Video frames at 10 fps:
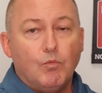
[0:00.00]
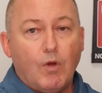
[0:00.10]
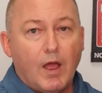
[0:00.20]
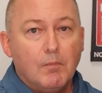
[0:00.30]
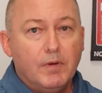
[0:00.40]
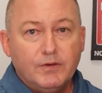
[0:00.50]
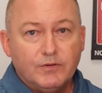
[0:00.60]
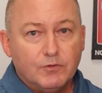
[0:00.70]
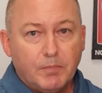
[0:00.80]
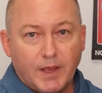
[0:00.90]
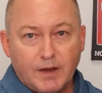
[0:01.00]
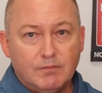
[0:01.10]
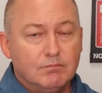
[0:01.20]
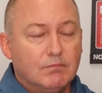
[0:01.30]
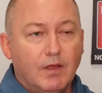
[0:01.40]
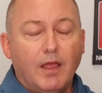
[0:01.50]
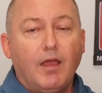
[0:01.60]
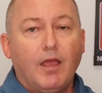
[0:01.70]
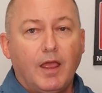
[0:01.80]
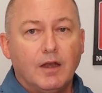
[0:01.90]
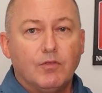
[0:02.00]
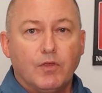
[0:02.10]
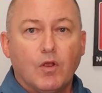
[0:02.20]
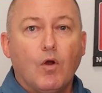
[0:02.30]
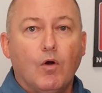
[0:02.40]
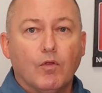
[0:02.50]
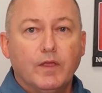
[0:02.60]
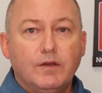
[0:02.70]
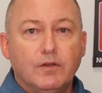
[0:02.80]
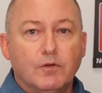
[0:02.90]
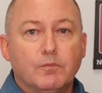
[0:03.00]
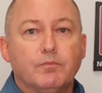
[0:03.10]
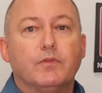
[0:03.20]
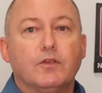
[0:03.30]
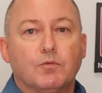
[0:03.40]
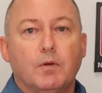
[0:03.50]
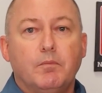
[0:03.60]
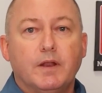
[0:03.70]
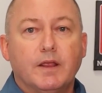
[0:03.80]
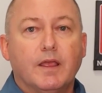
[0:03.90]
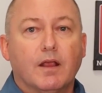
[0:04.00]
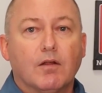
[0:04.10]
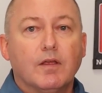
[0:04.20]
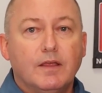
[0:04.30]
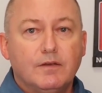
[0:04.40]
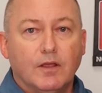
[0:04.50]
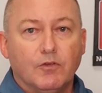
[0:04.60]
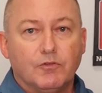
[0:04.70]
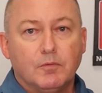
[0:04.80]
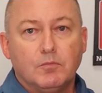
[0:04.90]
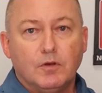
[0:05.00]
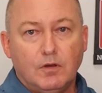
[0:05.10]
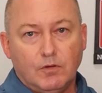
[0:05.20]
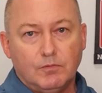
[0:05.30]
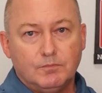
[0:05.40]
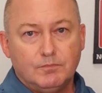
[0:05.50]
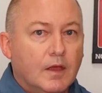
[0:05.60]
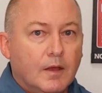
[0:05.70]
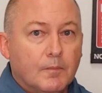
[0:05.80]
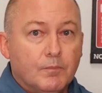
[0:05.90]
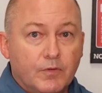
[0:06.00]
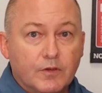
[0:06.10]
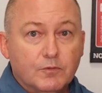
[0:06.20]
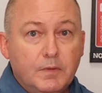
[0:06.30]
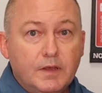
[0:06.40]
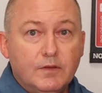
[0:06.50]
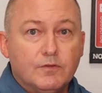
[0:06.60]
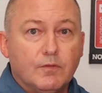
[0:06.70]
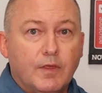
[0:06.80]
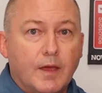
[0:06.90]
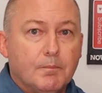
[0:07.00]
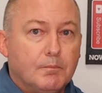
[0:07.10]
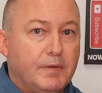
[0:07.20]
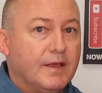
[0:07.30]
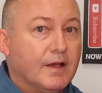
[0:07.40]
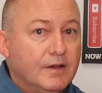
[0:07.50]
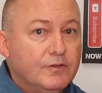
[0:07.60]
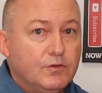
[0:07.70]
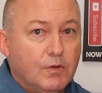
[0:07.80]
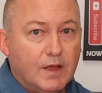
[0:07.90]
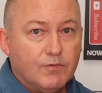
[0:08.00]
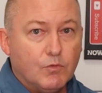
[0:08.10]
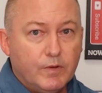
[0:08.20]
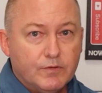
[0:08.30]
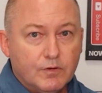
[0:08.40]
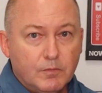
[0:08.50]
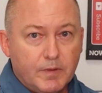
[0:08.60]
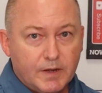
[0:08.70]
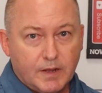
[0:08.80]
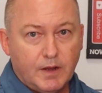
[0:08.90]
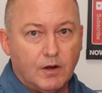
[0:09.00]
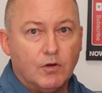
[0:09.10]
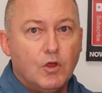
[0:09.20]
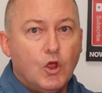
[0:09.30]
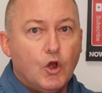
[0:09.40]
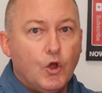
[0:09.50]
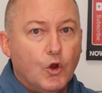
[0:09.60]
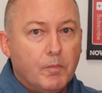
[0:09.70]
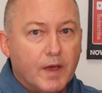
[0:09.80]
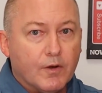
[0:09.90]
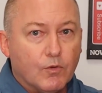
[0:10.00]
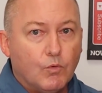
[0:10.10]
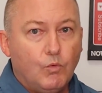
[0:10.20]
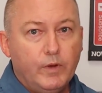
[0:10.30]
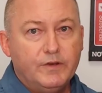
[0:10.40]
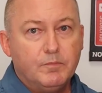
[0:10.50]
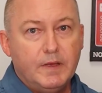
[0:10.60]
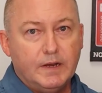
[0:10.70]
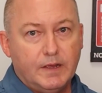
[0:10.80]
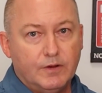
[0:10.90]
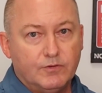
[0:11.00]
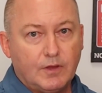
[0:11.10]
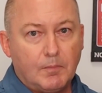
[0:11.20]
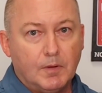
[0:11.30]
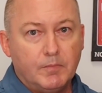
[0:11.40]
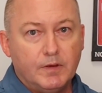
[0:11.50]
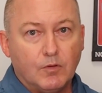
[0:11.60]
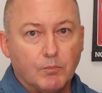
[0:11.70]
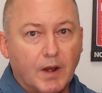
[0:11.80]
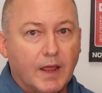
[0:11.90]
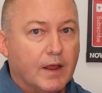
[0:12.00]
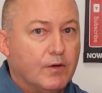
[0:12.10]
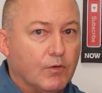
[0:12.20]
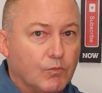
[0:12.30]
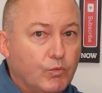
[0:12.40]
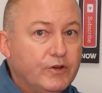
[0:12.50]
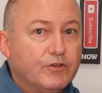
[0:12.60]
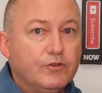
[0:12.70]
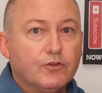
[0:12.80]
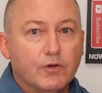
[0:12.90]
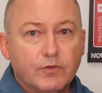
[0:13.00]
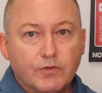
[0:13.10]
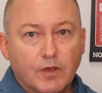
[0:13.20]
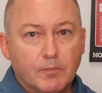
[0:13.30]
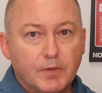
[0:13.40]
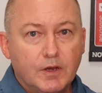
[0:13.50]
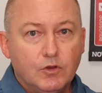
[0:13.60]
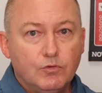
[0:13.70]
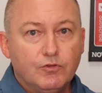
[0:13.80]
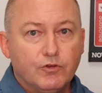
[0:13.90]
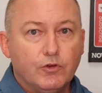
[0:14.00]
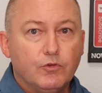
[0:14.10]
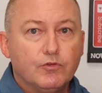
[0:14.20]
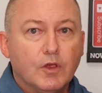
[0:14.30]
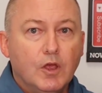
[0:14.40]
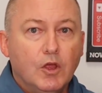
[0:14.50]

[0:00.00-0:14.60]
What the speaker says: how much is paid, anything. All they do is what Medicare tells them to do. This means that because you have Original Medicare, no matter which Medicare supplement plan or which insurance company you choose,